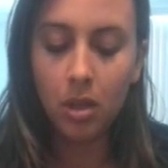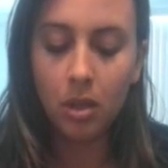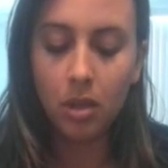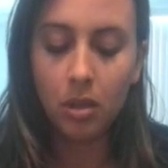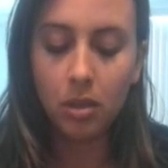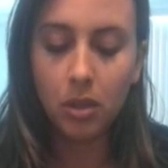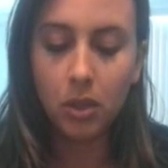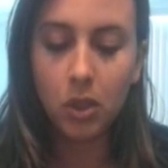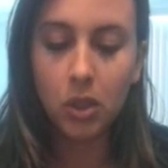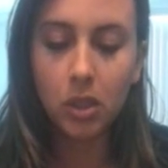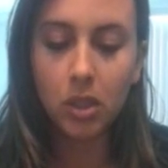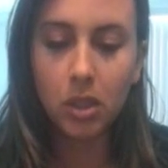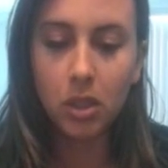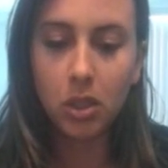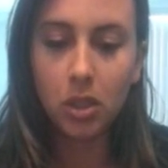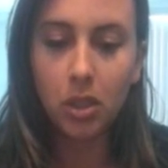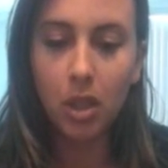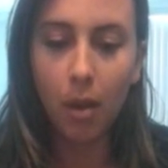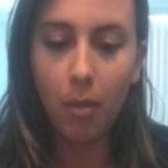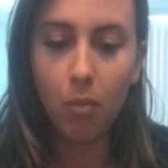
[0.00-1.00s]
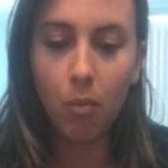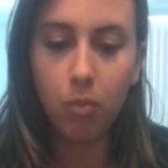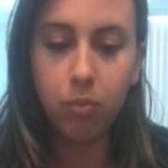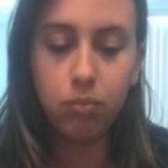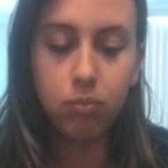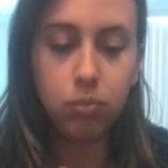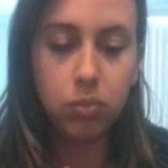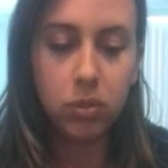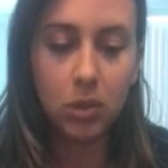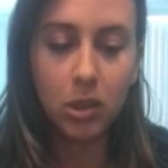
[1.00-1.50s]
Some
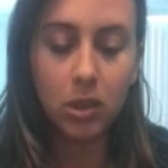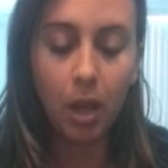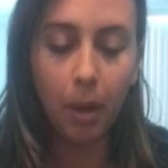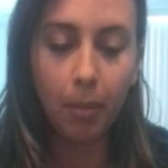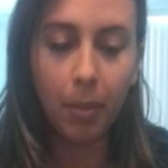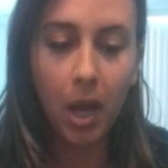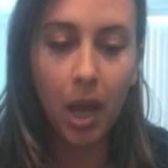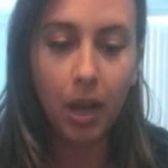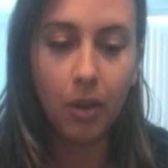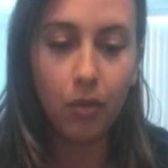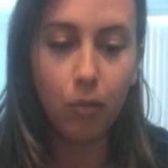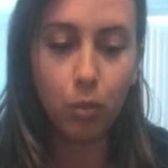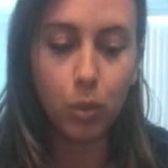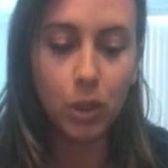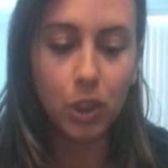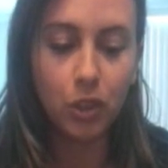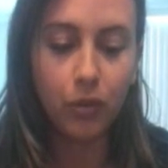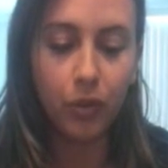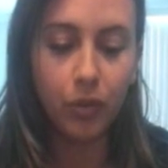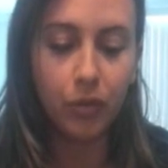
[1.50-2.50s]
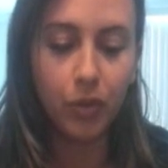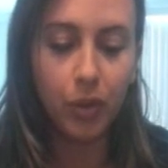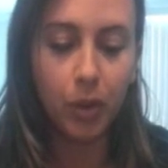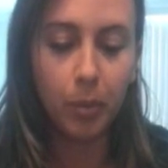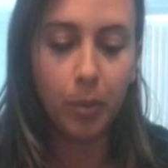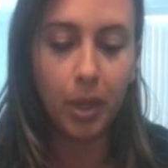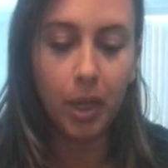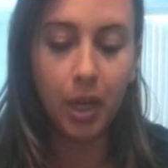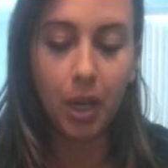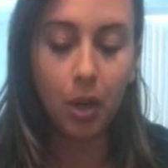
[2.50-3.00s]
kind of wish
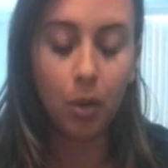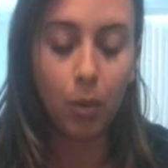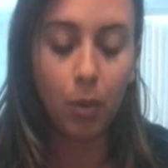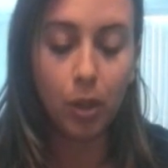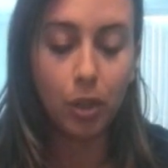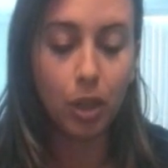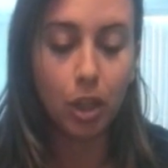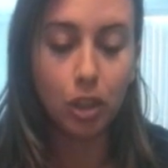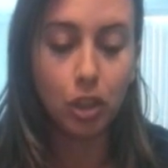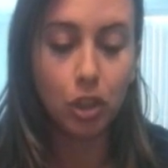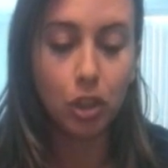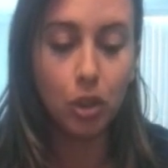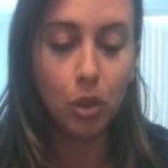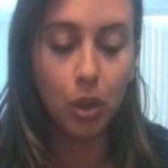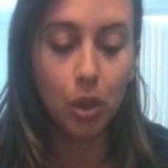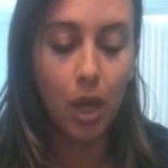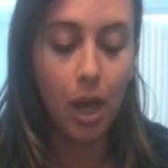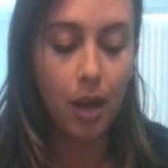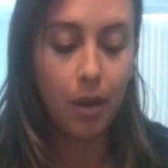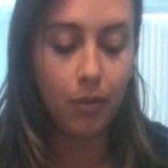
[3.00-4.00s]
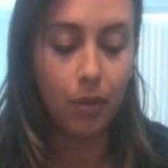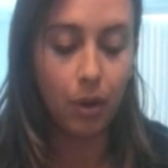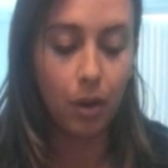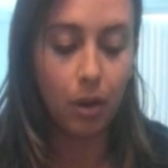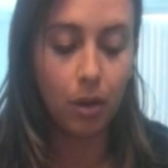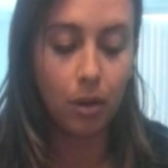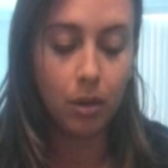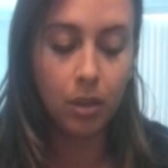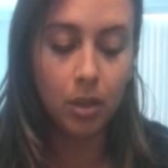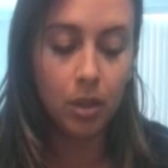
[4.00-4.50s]
fulfillment here, whether it's new love
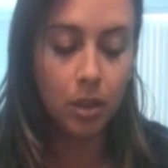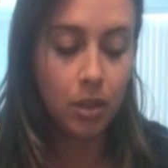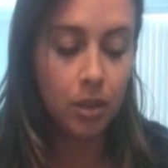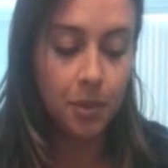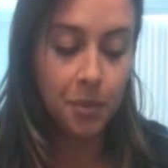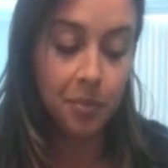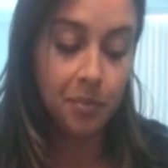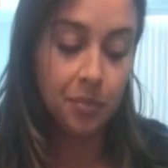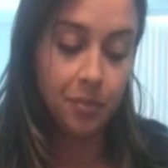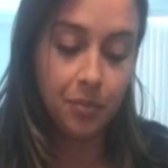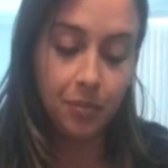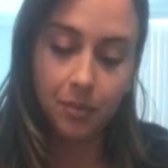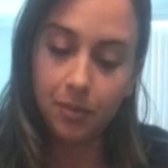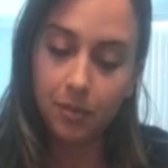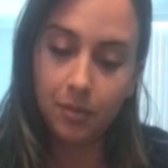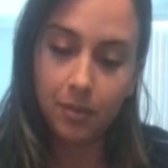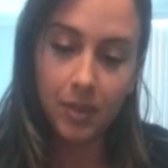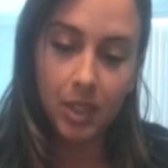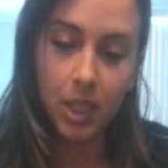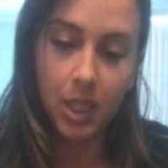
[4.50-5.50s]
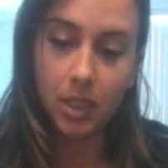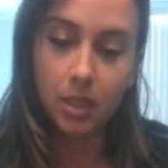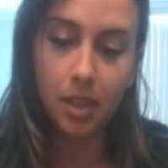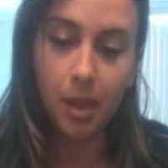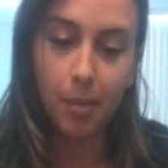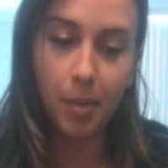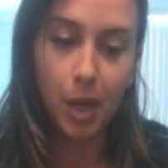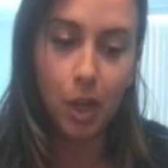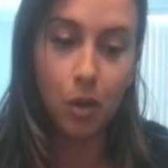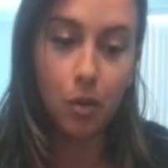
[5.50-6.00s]
or
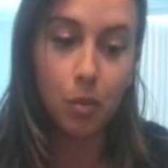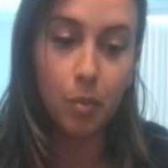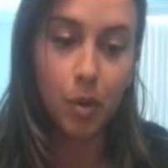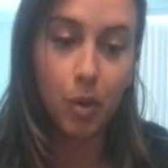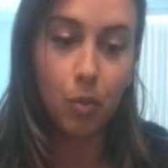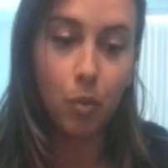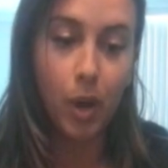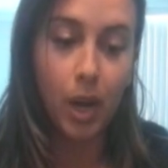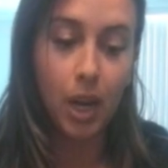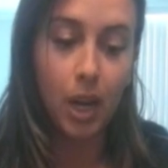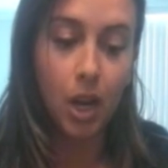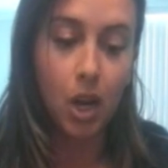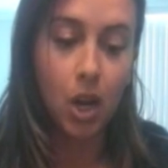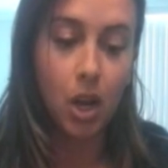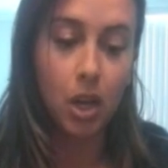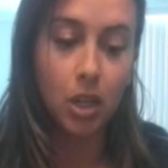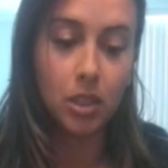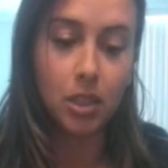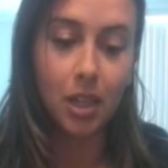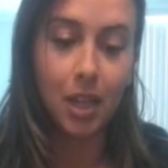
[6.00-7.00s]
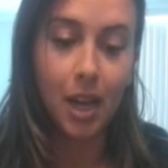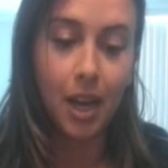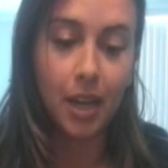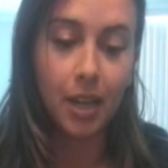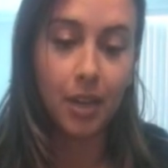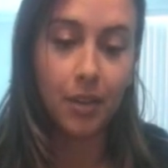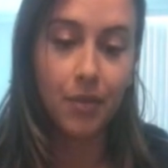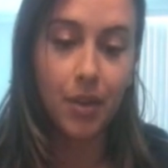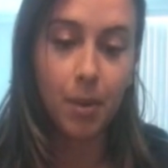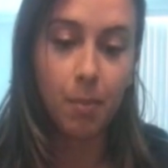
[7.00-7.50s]
somebody you've been waiting on to kind
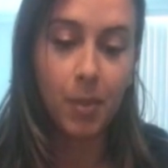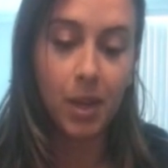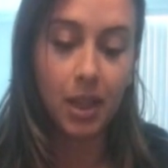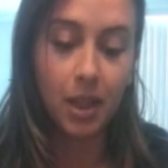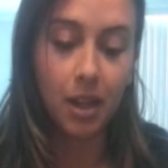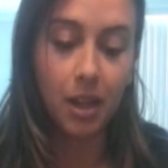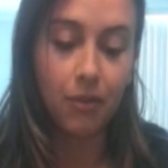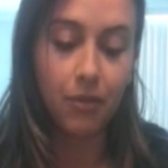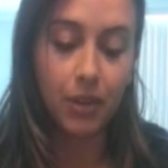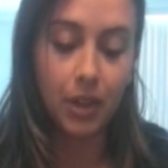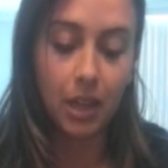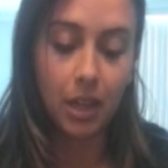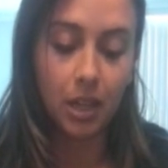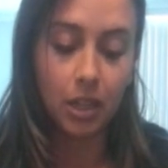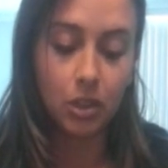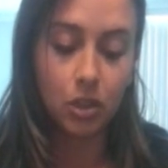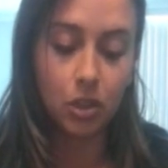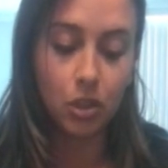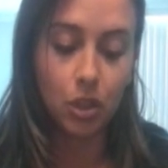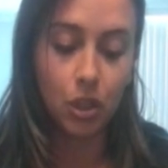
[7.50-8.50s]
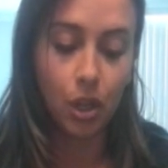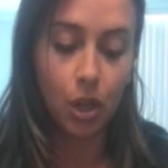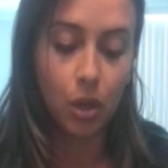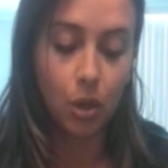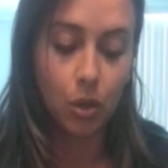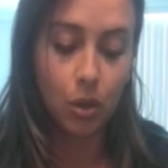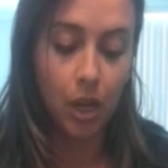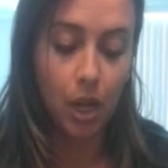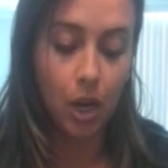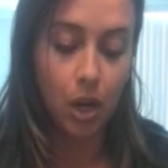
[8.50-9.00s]
of admit their feelings to you.
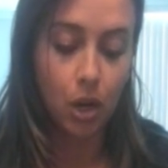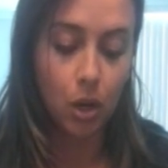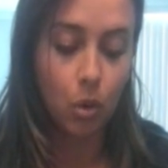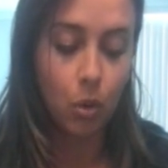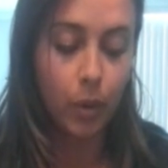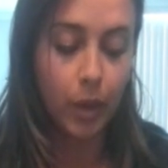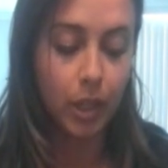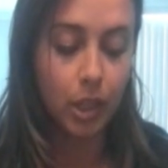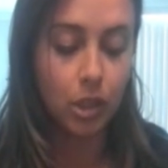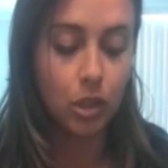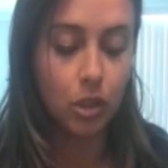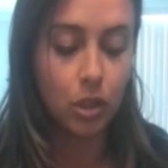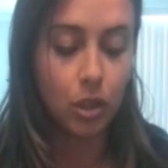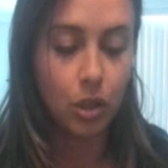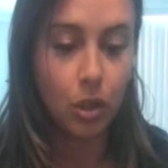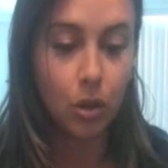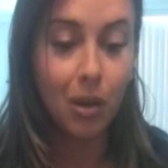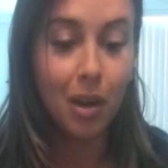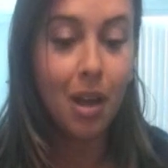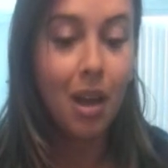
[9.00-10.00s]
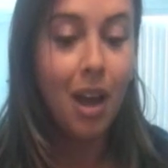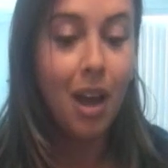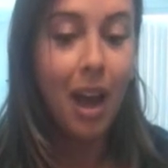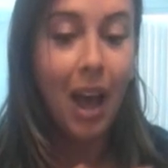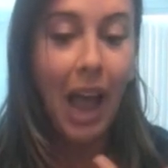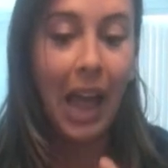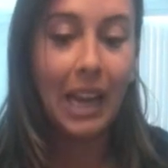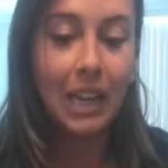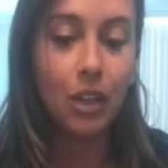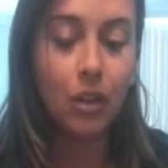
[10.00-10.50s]
They are going to.
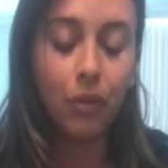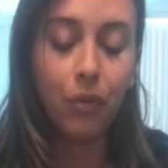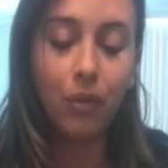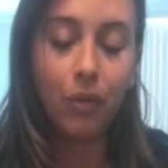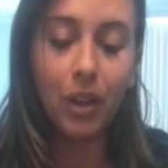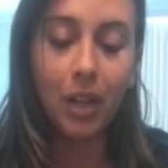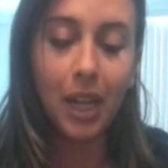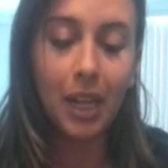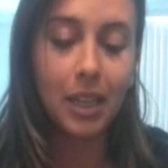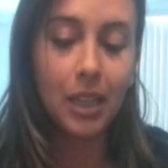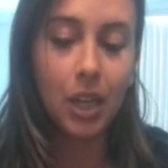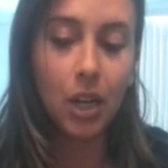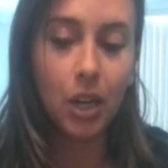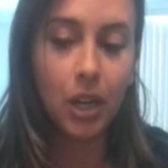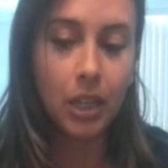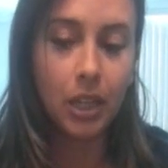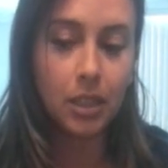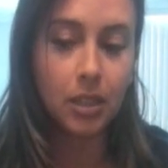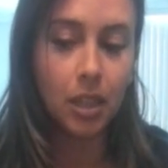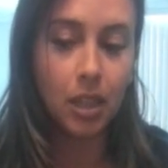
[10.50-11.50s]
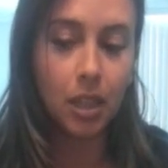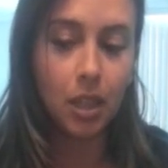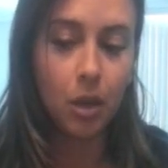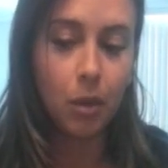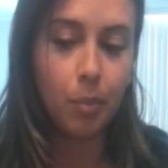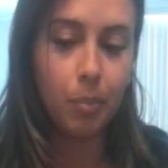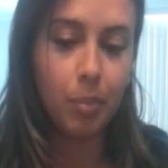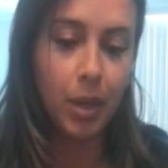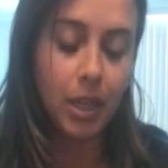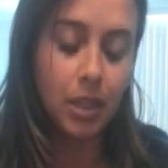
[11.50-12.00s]
I do feel like there is a little
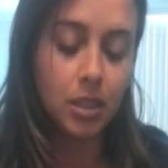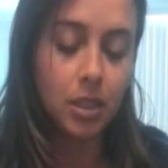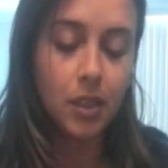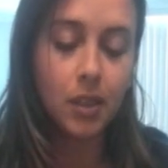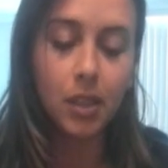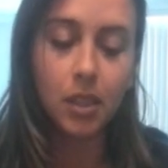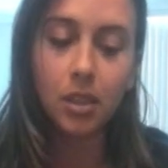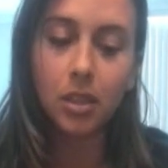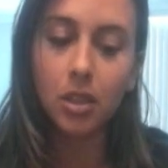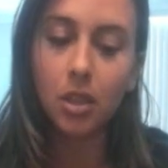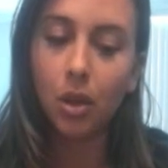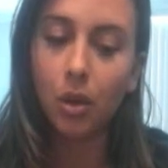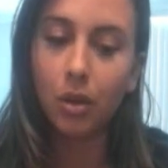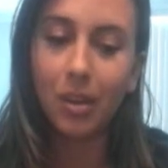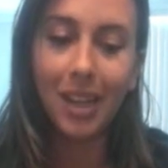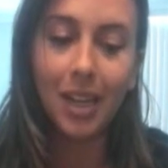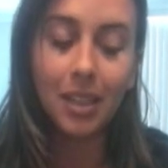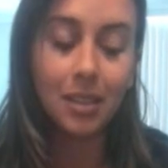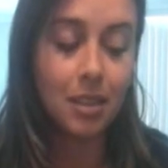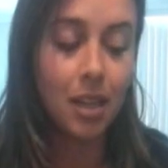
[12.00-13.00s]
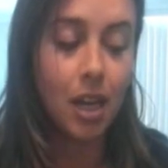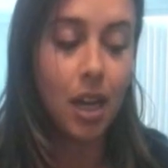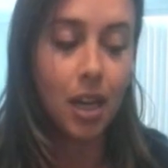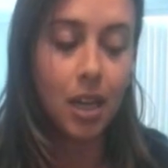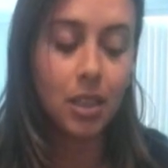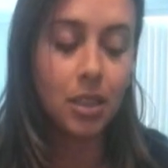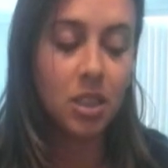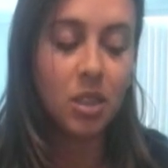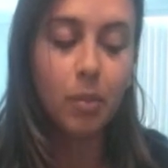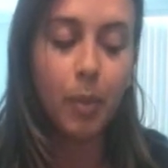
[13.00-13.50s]
piece of this, though, that is
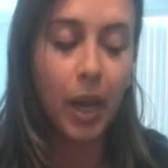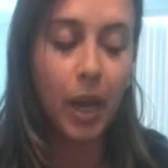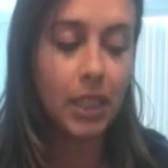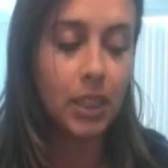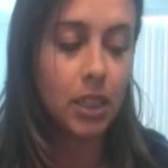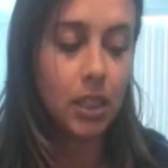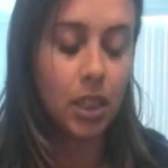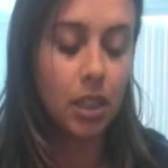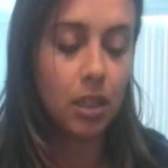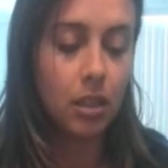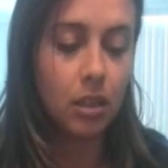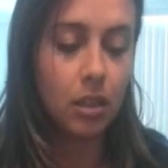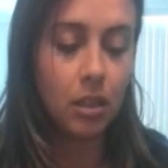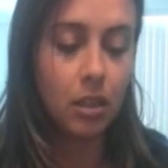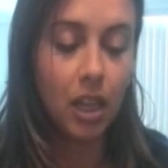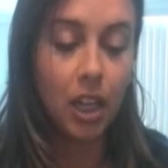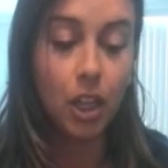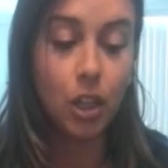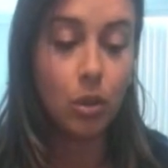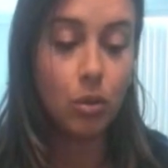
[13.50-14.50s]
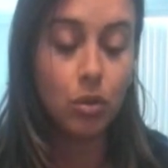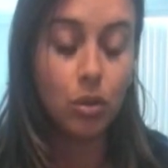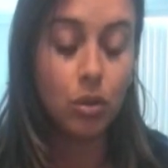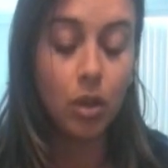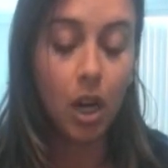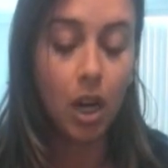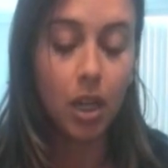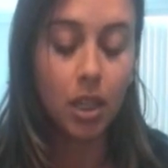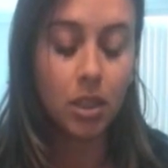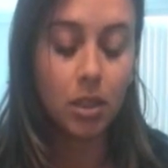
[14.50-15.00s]
unexpected, that you do
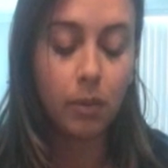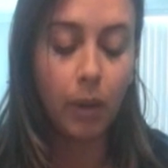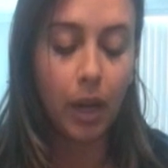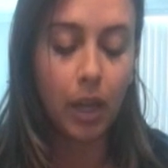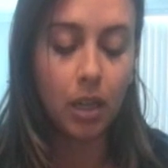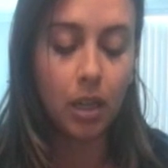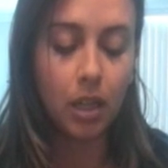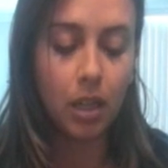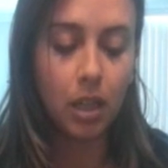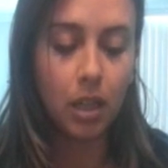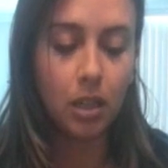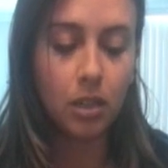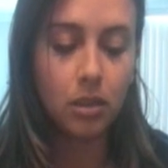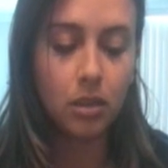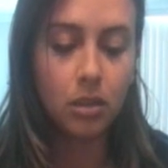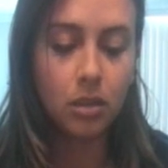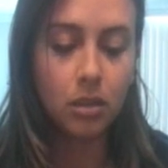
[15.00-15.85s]
not expect this